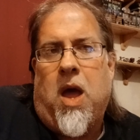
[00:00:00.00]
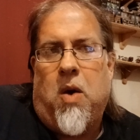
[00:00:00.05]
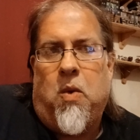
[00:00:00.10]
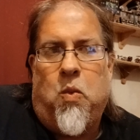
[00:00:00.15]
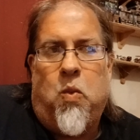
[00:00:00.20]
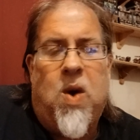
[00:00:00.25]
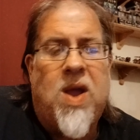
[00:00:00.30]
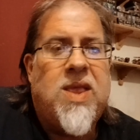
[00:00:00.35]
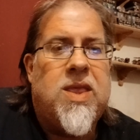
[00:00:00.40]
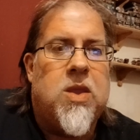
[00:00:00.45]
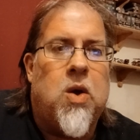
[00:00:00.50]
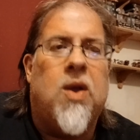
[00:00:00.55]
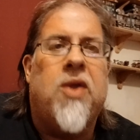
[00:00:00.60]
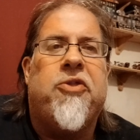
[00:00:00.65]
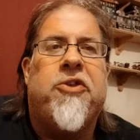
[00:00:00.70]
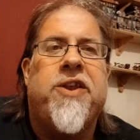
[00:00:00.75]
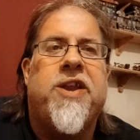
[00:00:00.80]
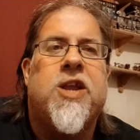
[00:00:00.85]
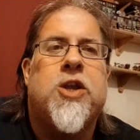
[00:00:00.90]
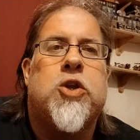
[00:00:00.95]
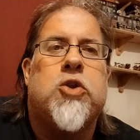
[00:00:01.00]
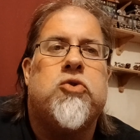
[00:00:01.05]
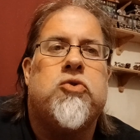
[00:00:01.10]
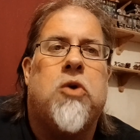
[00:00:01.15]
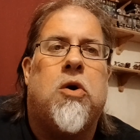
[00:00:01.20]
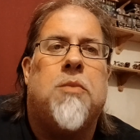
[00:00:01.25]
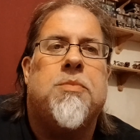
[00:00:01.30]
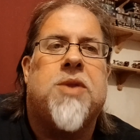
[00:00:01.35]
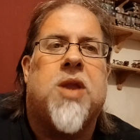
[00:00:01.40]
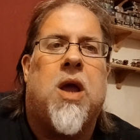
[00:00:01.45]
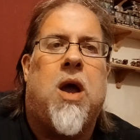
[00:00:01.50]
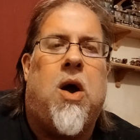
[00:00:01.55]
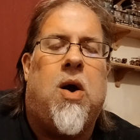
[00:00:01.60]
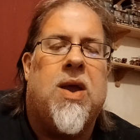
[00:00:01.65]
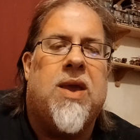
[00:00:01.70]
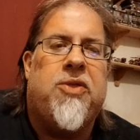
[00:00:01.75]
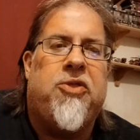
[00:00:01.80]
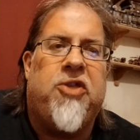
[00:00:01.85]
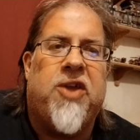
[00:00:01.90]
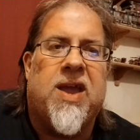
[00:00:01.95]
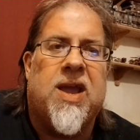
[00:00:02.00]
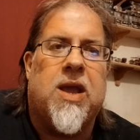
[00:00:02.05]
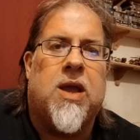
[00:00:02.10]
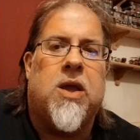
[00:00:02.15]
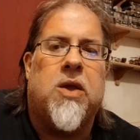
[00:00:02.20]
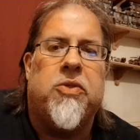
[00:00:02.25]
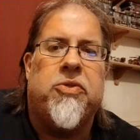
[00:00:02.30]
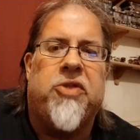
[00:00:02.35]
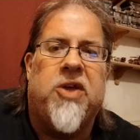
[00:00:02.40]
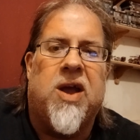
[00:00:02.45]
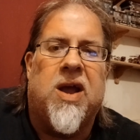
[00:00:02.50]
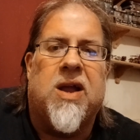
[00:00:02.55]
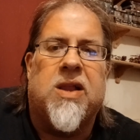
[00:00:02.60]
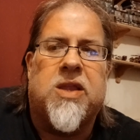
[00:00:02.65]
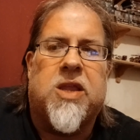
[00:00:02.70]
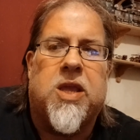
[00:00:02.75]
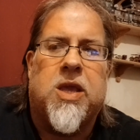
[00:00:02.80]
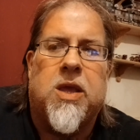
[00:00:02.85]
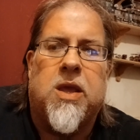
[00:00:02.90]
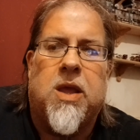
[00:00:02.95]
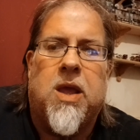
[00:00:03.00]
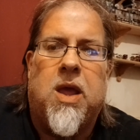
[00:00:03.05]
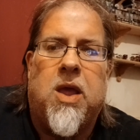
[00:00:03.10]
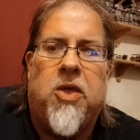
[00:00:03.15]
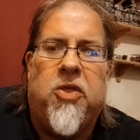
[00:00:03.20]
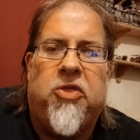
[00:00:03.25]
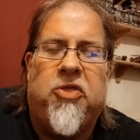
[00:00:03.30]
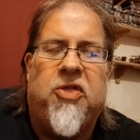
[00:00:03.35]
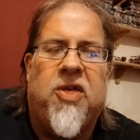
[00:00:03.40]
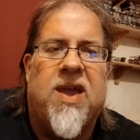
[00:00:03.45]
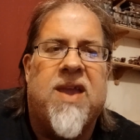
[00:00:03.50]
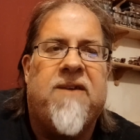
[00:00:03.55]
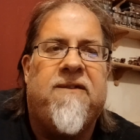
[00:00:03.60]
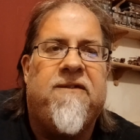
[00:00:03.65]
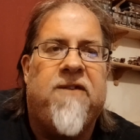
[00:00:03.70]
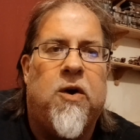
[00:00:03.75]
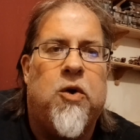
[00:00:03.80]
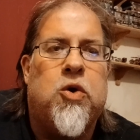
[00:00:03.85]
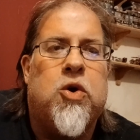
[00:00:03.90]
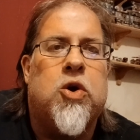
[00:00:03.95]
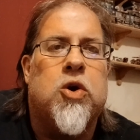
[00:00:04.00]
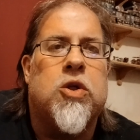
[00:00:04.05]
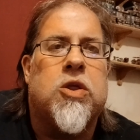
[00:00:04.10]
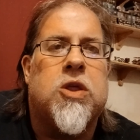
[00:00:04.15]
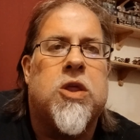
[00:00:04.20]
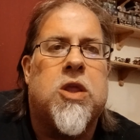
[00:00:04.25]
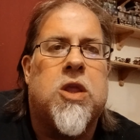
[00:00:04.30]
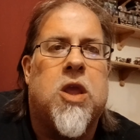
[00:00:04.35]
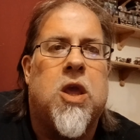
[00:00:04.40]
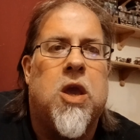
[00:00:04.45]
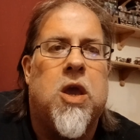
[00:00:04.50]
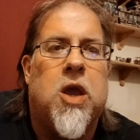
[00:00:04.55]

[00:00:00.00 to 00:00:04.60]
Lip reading: When 9th edition dropped, I think that they focused,